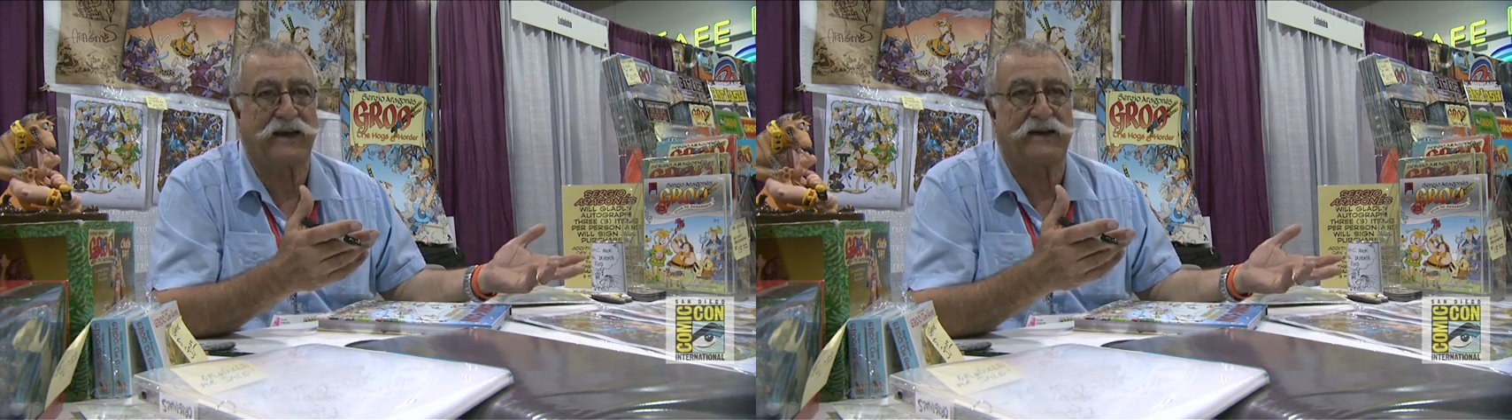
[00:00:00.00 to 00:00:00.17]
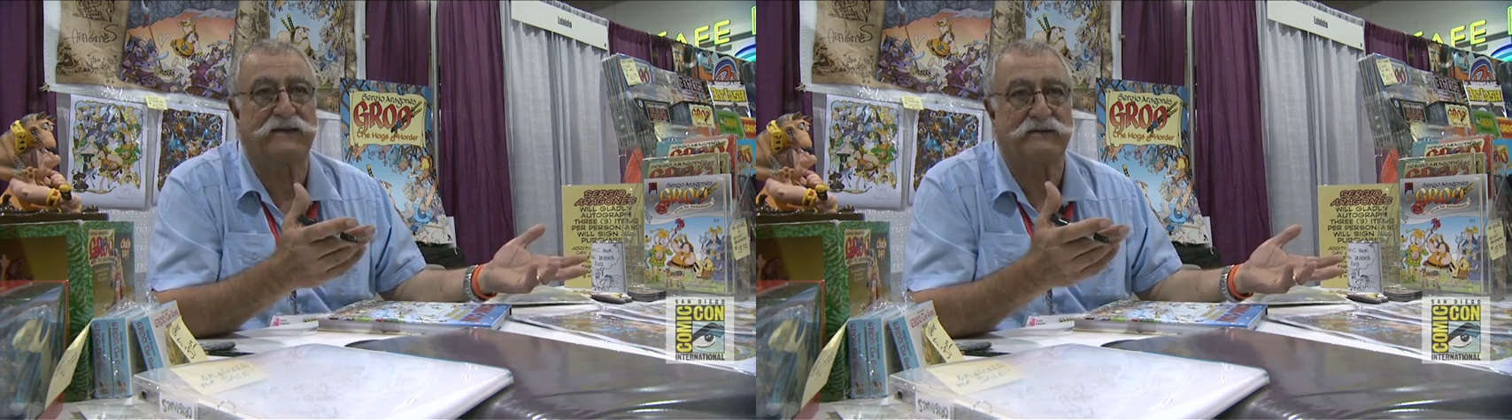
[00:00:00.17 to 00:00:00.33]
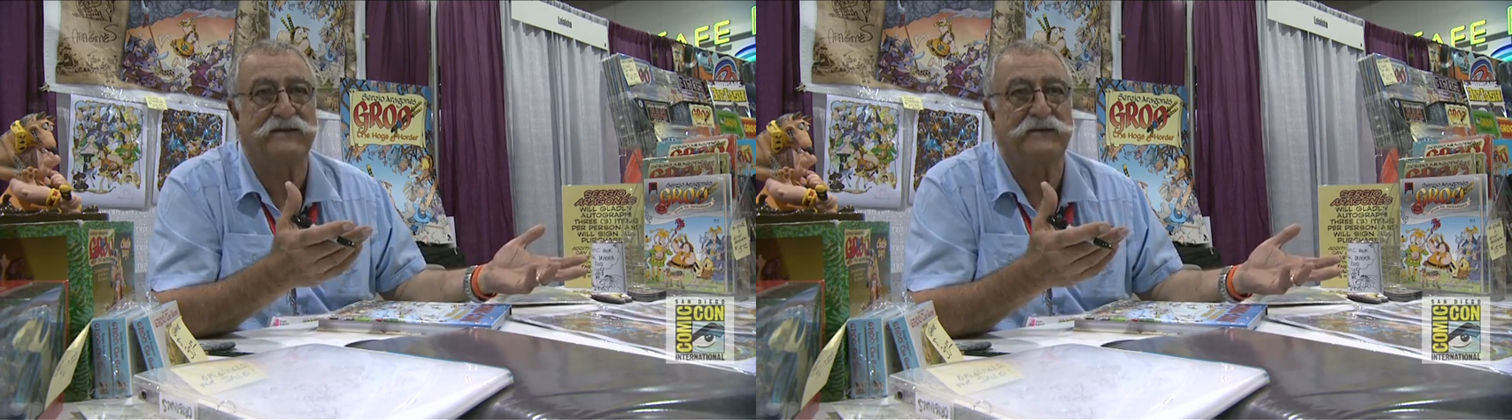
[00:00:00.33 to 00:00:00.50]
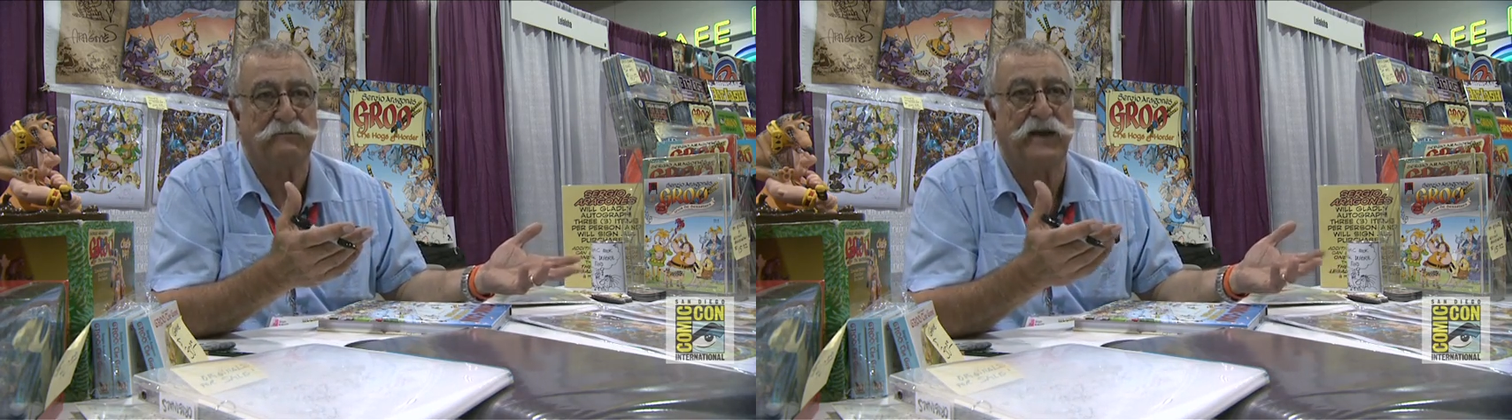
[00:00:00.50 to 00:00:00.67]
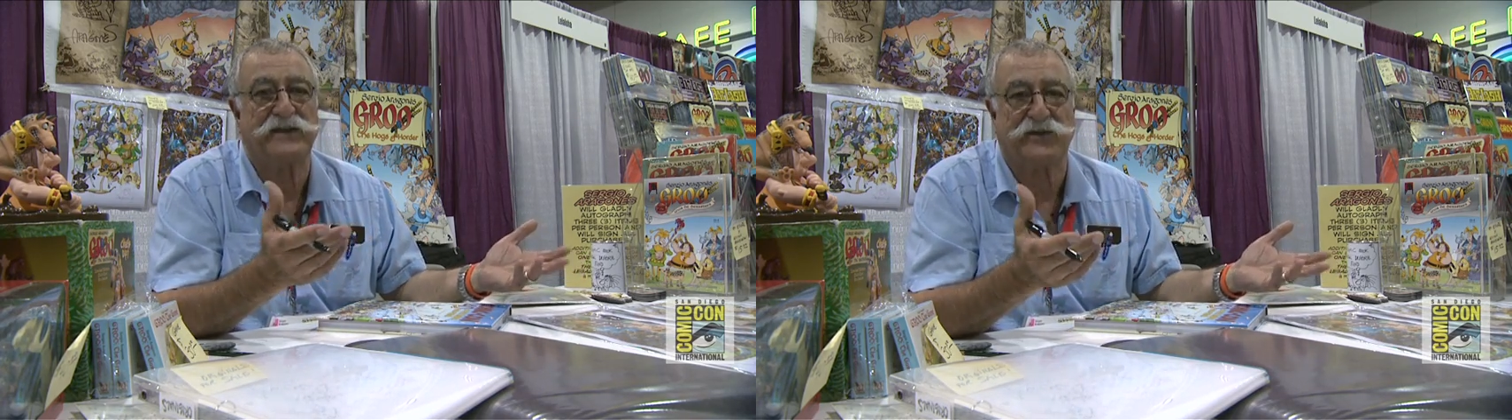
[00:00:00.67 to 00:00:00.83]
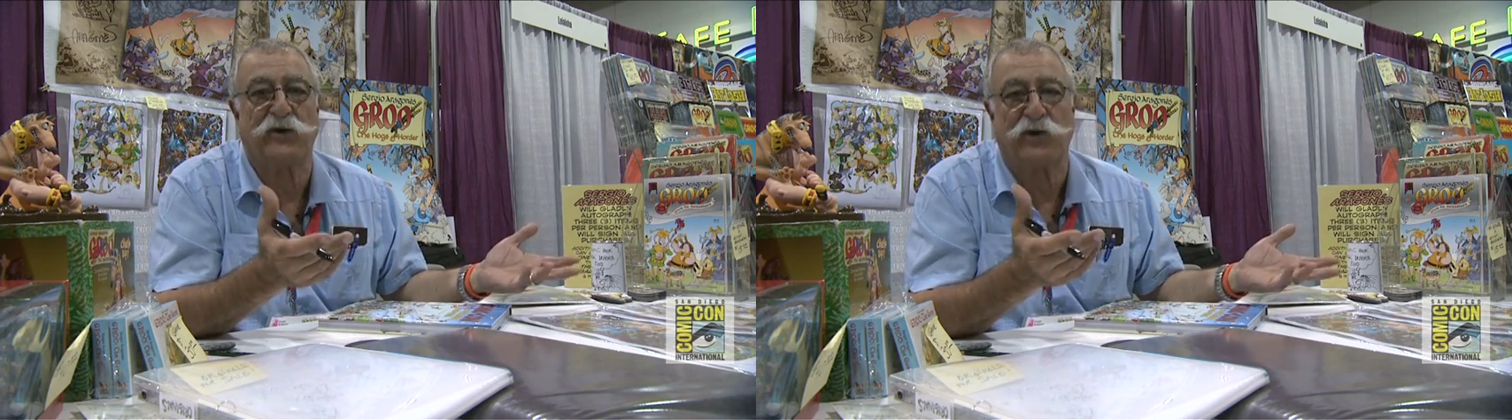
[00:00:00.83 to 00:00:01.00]
are
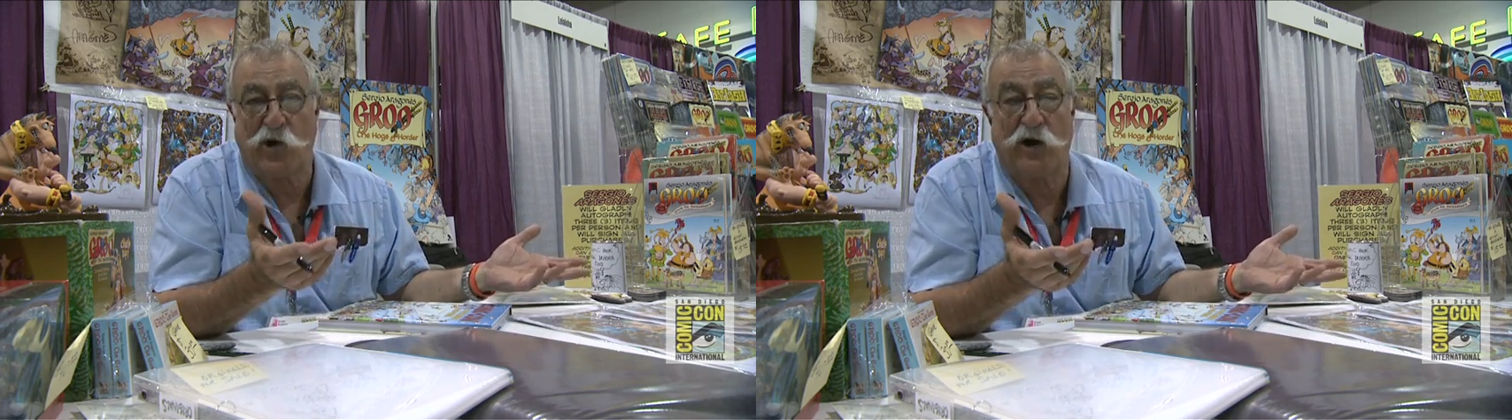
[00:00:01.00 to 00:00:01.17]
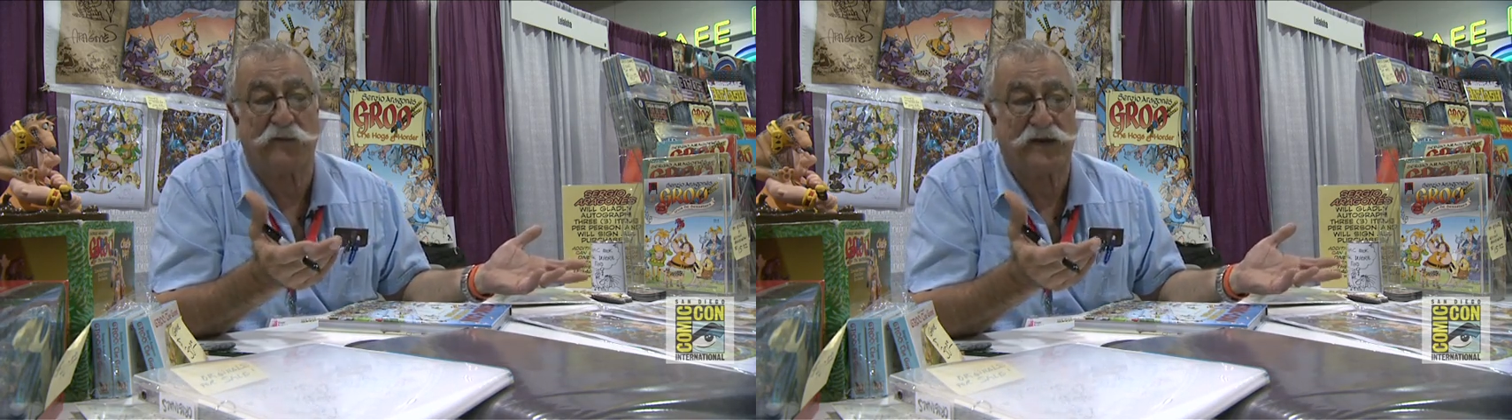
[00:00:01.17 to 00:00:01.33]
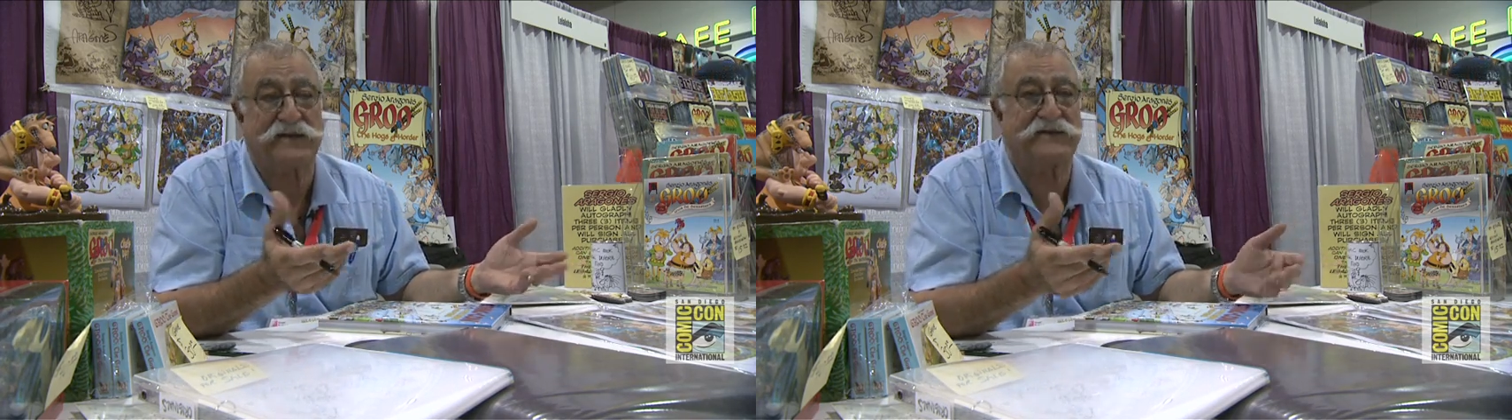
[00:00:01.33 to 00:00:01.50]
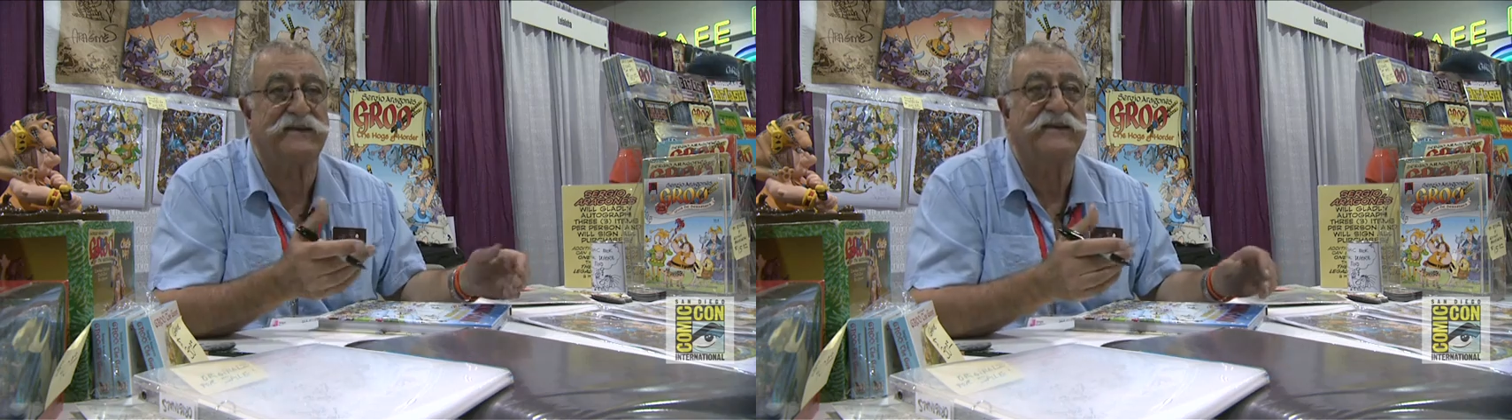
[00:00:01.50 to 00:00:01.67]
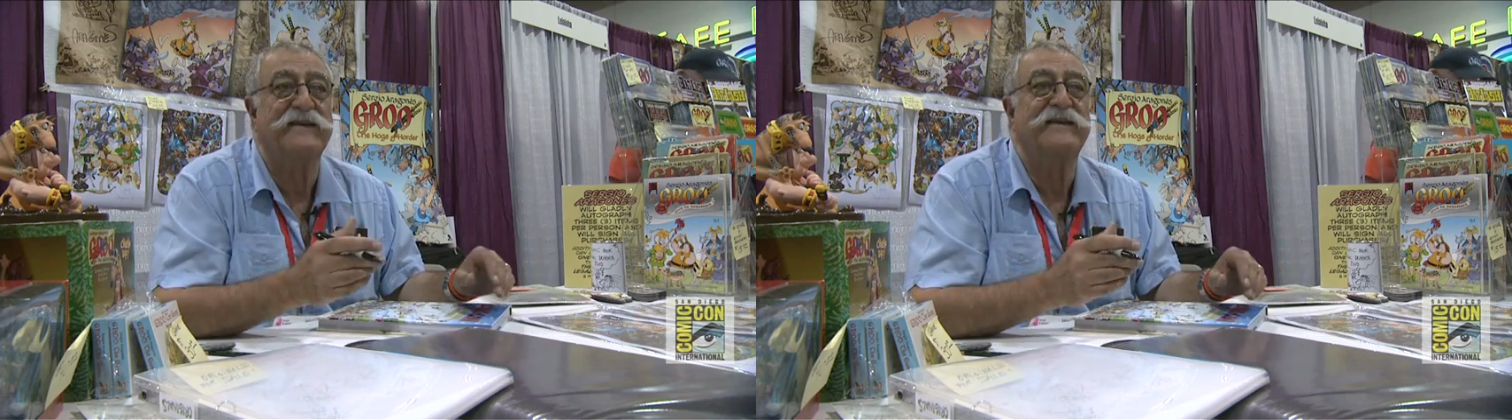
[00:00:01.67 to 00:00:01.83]
based on comics.